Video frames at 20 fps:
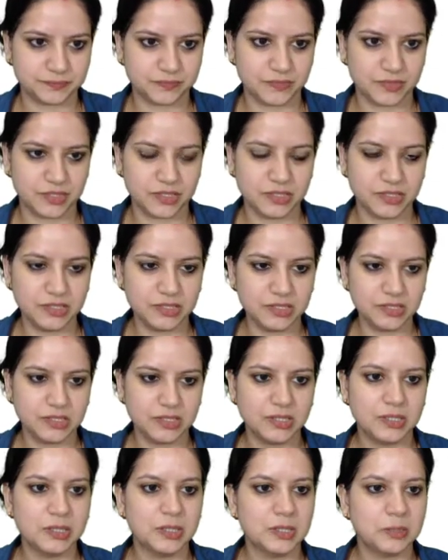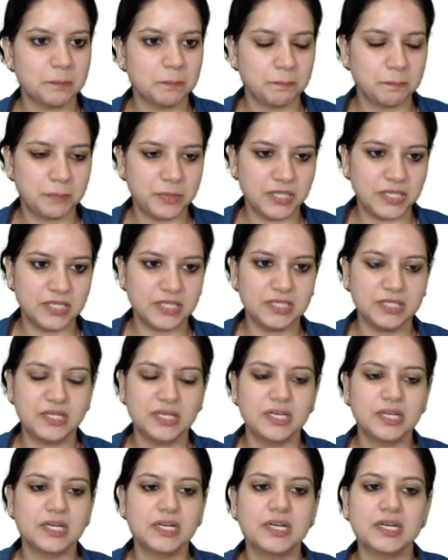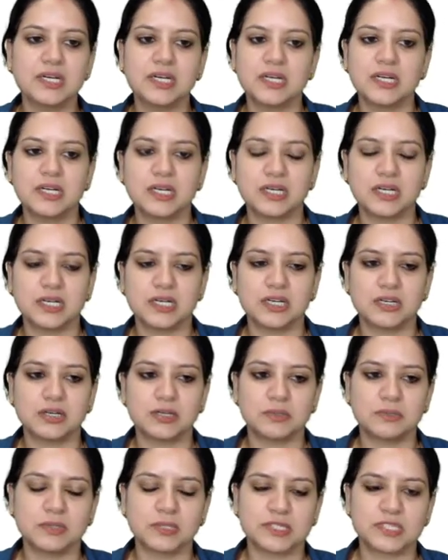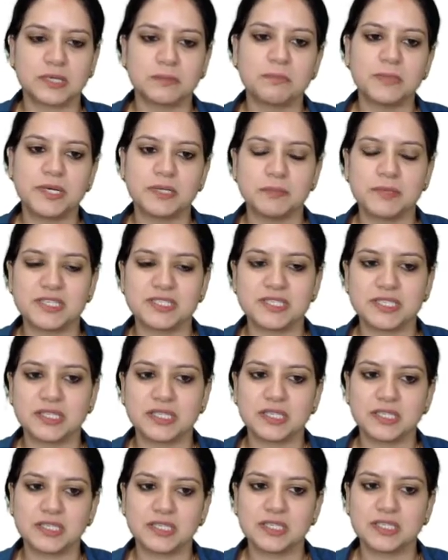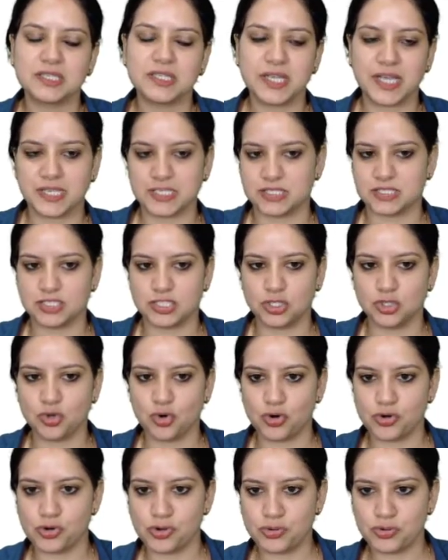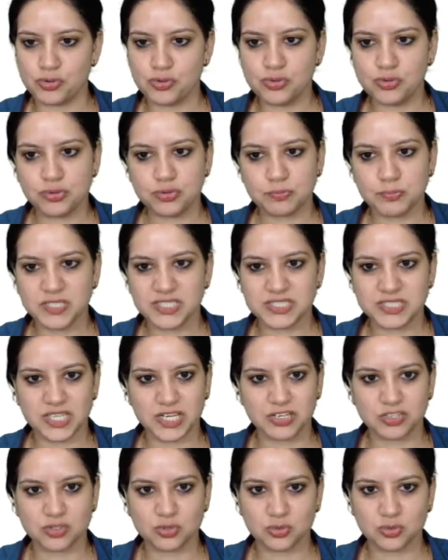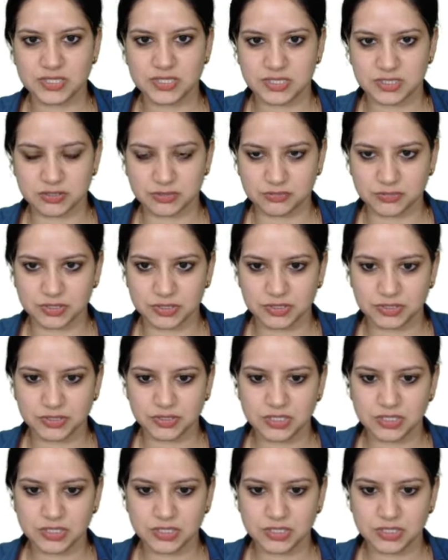the P submit basically the text in order to be sent server.